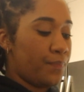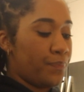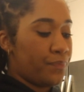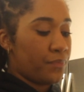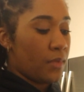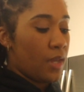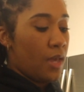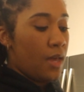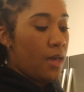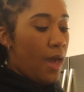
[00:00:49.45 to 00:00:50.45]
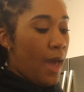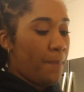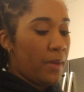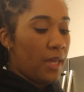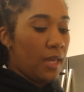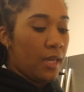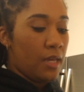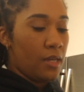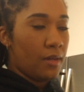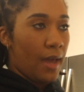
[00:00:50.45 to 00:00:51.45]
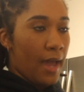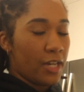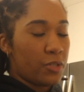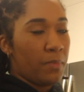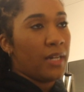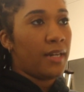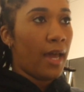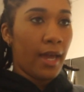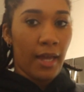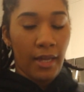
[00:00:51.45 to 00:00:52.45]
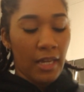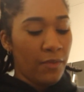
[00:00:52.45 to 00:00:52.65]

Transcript: Happy Ash Monday,